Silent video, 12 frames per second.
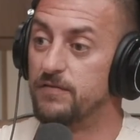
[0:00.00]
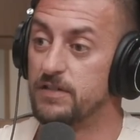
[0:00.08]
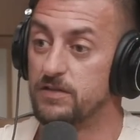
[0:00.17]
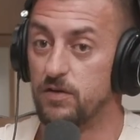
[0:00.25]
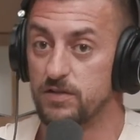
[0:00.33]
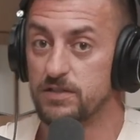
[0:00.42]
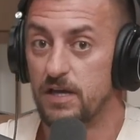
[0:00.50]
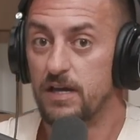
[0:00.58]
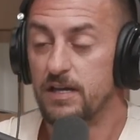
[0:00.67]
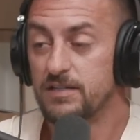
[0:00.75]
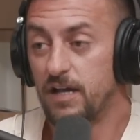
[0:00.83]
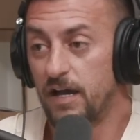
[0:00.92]
Yeah. So it's
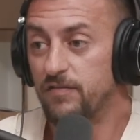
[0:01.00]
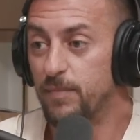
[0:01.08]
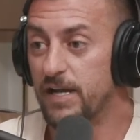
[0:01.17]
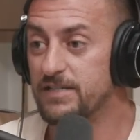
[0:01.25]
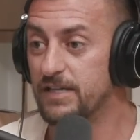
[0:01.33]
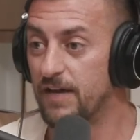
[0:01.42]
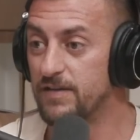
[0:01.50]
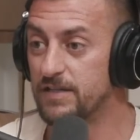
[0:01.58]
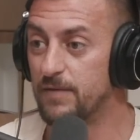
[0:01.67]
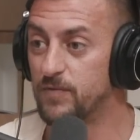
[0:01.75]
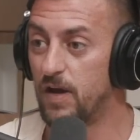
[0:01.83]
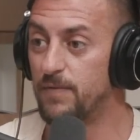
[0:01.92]
kind of a blessing at the
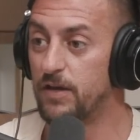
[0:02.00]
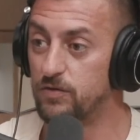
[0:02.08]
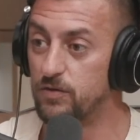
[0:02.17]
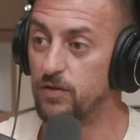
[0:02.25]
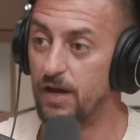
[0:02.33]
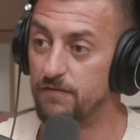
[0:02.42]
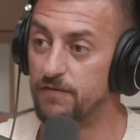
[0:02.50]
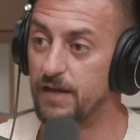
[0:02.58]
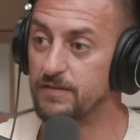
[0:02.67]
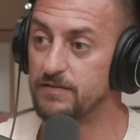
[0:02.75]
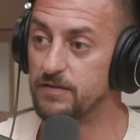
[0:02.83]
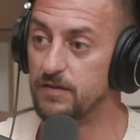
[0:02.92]
same time that you do have
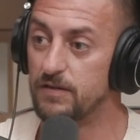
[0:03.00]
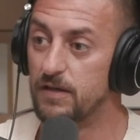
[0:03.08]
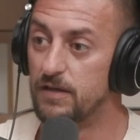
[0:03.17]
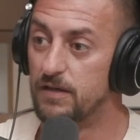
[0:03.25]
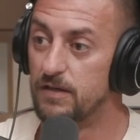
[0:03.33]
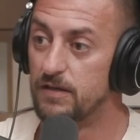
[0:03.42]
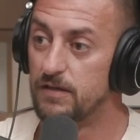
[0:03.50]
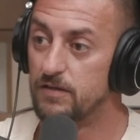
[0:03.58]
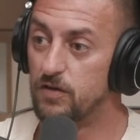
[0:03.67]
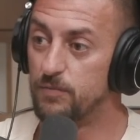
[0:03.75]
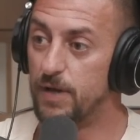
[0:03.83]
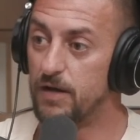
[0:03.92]
that to
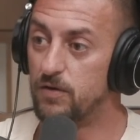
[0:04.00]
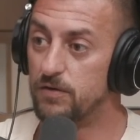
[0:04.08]
look back on.